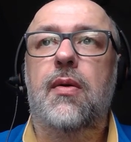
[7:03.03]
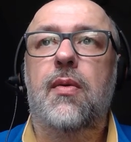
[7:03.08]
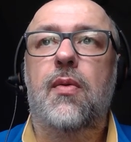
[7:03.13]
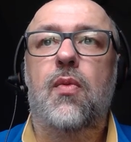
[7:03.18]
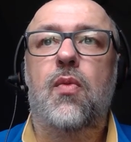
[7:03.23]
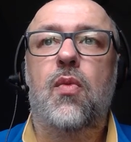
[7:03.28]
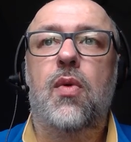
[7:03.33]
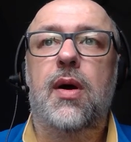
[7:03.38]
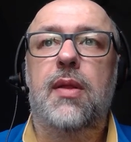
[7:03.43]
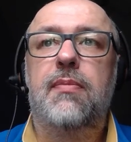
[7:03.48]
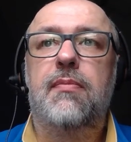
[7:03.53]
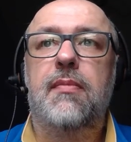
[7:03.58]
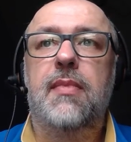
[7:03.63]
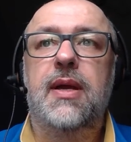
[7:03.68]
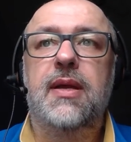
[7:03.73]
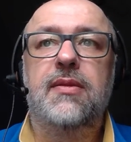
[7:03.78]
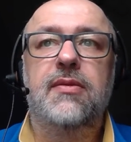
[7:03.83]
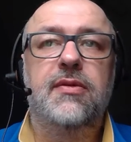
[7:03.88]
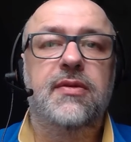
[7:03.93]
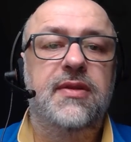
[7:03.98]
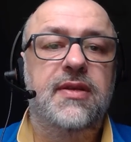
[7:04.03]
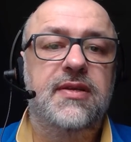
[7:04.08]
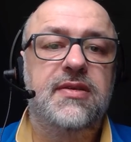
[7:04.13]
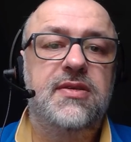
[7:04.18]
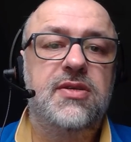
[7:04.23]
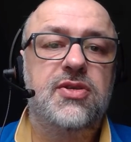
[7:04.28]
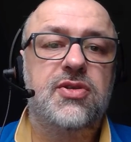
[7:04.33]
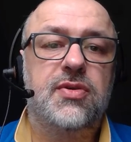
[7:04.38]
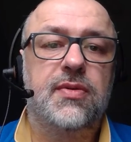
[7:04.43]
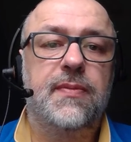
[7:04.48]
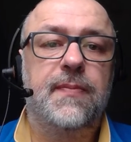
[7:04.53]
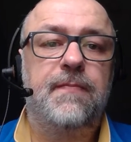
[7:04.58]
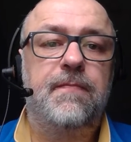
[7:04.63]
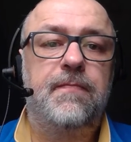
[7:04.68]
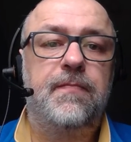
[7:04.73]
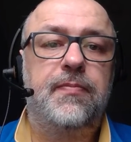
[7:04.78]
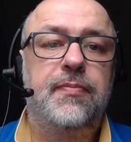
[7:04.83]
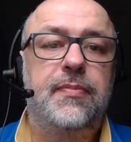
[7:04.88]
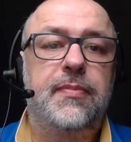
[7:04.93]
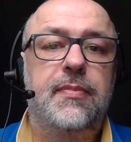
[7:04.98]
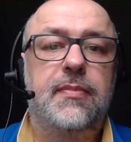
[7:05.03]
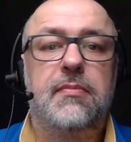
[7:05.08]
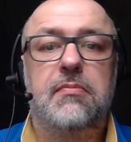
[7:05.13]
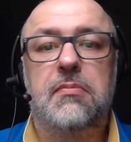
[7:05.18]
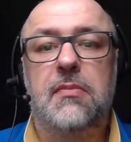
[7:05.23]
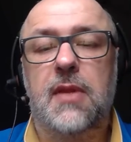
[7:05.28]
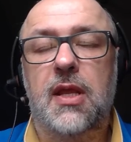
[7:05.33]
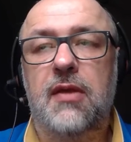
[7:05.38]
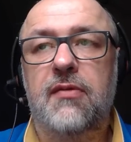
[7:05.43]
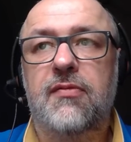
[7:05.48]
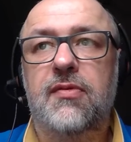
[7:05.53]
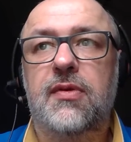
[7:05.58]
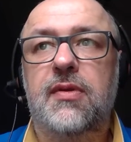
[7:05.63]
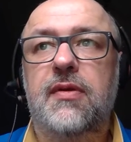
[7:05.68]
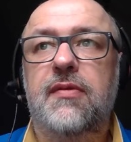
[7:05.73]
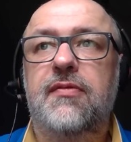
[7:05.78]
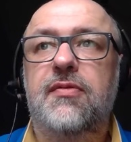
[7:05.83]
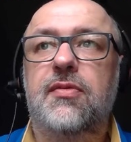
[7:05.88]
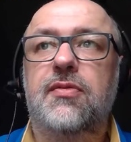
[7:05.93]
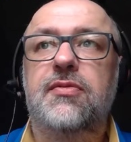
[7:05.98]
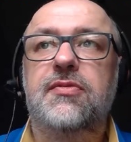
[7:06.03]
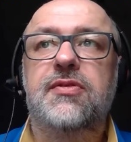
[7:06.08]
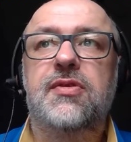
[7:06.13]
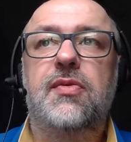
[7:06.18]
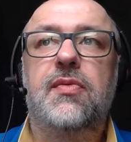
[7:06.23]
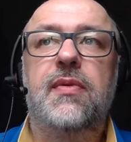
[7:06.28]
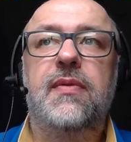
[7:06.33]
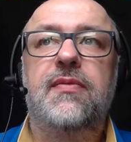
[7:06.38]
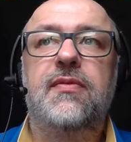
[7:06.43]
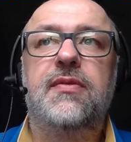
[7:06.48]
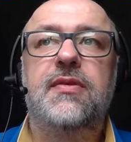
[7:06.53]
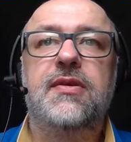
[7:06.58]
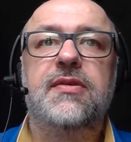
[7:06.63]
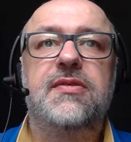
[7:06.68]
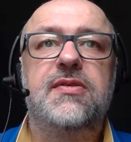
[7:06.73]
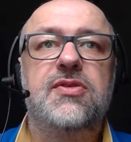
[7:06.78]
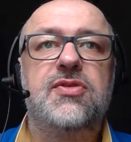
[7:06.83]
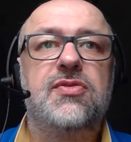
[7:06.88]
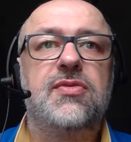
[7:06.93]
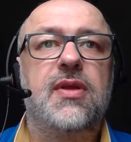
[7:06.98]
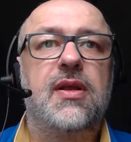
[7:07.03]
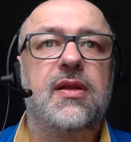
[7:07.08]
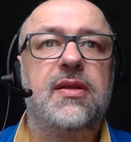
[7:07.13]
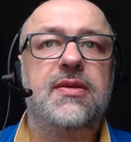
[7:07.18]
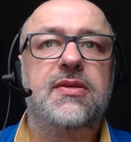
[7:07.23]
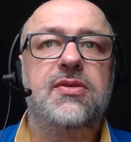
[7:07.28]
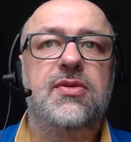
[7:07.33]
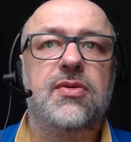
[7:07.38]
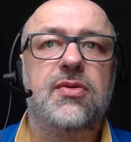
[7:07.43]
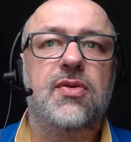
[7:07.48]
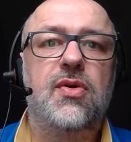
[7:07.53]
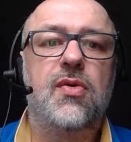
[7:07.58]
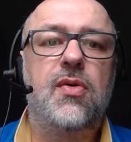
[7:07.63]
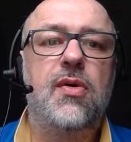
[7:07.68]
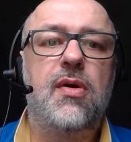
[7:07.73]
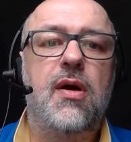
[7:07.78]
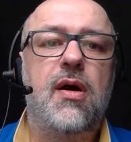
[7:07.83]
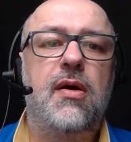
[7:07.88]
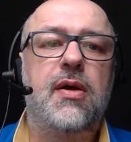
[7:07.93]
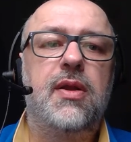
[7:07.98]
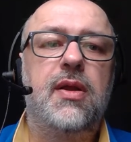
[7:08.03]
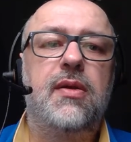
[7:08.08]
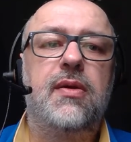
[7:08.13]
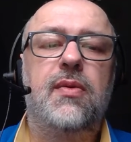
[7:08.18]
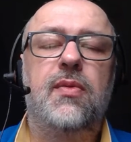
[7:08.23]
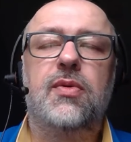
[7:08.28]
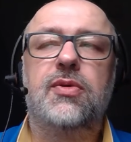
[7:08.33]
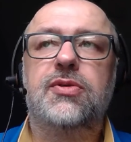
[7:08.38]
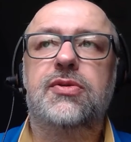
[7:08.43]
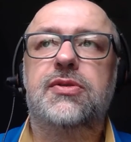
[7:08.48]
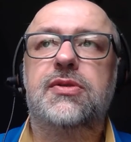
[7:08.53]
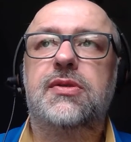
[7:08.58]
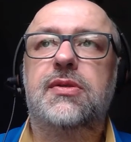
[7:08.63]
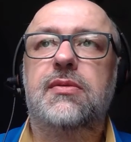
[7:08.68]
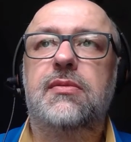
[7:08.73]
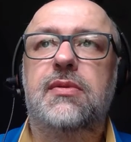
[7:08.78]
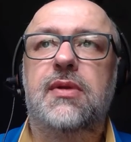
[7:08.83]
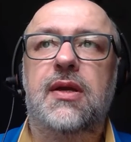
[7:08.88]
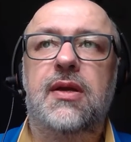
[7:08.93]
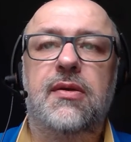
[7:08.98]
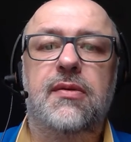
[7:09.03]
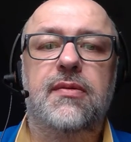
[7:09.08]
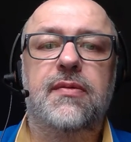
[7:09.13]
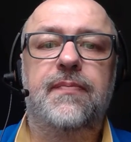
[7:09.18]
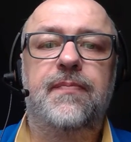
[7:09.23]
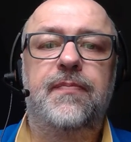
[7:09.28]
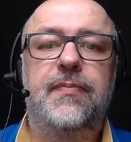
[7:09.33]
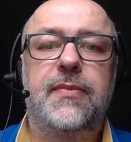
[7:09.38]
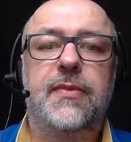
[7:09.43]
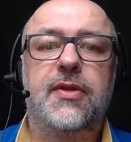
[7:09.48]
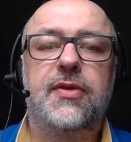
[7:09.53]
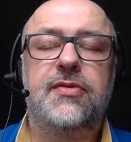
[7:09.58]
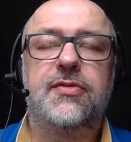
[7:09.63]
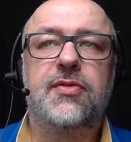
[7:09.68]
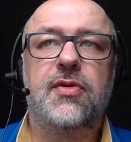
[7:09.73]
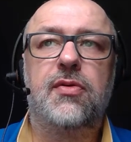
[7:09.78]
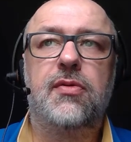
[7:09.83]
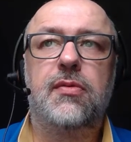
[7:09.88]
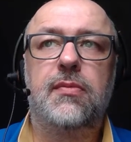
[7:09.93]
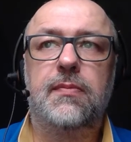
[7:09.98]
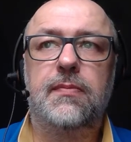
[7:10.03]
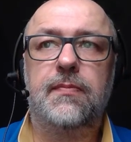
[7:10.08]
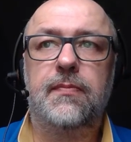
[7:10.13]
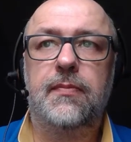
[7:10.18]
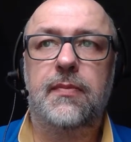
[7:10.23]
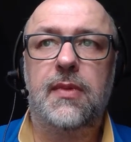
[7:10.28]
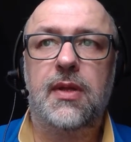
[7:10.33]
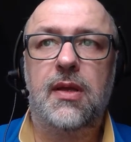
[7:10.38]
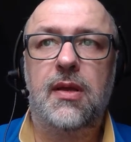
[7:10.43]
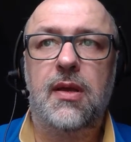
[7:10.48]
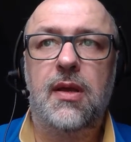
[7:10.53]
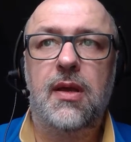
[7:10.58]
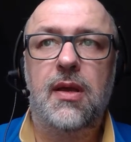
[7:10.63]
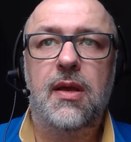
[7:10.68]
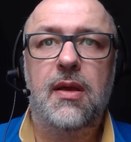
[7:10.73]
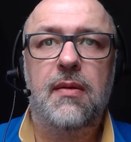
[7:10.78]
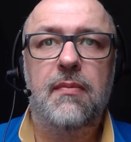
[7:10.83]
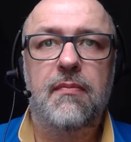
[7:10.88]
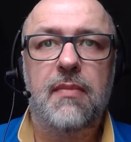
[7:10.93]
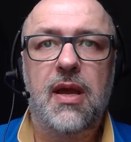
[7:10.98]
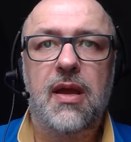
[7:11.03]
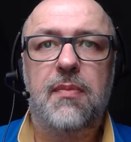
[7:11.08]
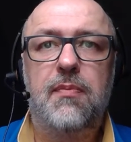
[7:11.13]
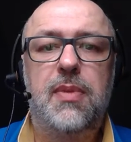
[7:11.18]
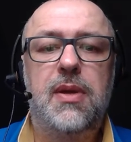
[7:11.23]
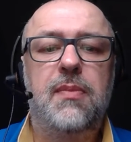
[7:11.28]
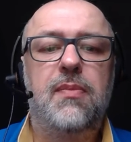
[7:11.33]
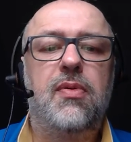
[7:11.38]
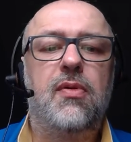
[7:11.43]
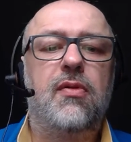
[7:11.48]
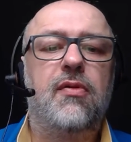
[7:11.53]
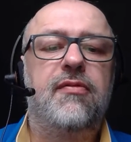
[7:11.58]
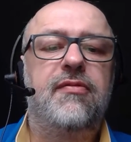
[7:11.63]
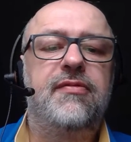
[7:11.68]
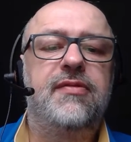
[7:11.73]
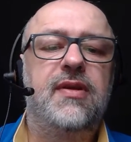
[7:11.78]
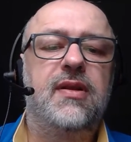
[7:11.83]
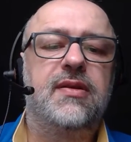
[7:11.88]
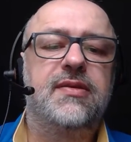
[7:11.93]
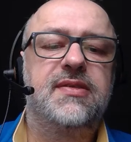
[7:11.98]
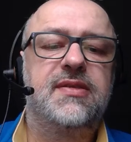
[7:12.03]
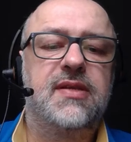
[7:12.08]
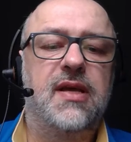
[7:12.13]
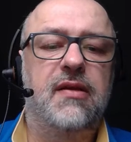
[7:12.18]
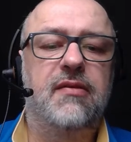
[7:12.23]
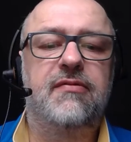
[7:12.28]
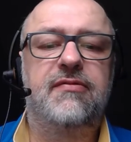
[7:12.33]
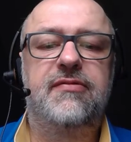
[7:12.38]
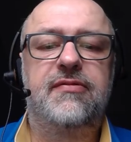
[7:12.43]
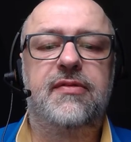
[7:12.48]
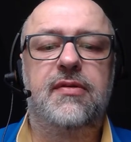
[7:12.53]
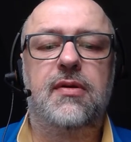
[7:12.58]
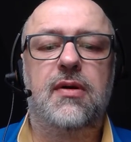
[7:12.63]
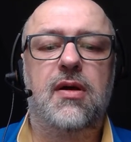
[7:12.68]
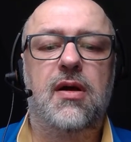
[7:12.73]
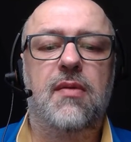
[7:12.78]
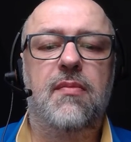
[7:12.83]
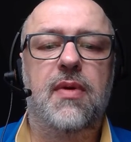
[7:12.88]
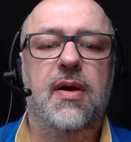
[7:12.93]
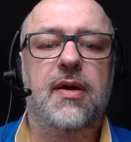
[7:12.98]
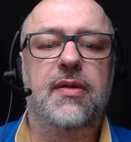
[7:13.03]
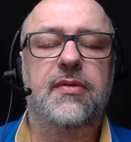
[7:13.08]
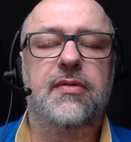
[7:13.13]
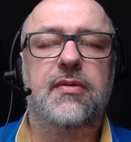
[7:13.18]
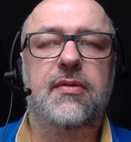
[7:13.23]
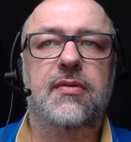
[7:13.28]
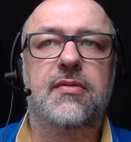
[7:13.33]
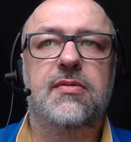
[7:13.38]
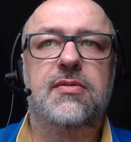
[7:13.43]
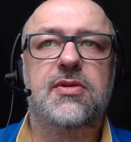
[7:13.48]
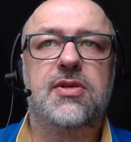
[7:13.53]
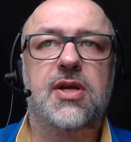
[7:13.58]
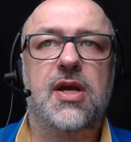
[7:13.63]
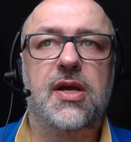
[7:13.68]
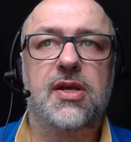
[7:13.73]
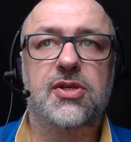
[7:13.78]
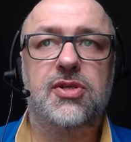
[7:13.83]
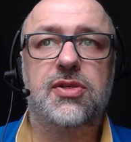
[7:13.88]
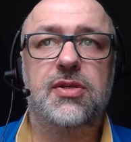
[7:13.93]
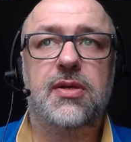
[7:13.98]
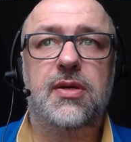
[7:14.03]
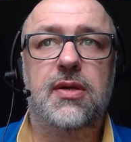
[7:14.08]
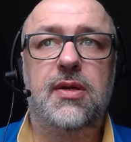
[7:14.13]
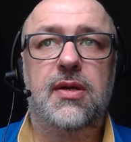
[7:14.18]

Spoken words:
what made the decision. Even if you disagree with the decision, at least you know how it was taken. So make people feel safe about the change,